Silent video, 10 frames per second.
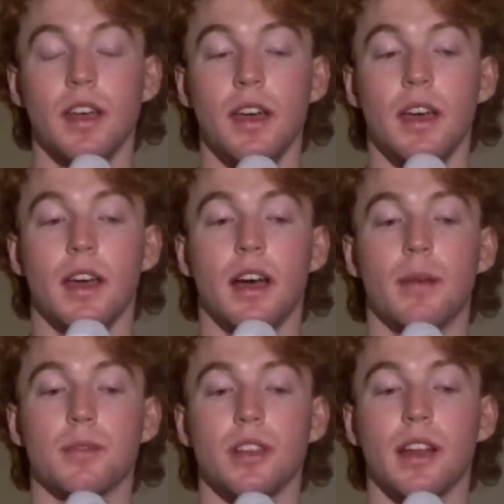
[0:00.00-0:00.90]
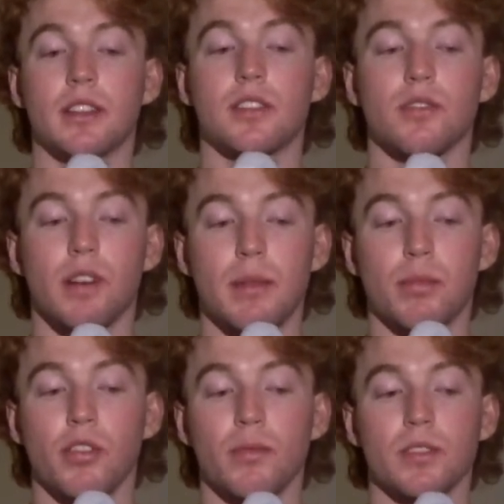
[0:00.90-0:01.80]
So that's 3 improvements
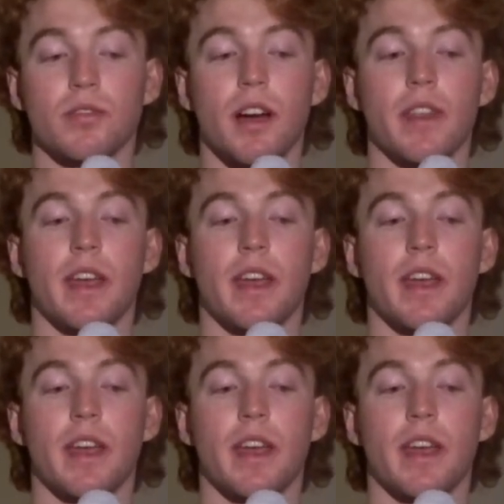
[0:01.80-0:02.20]
right there. And when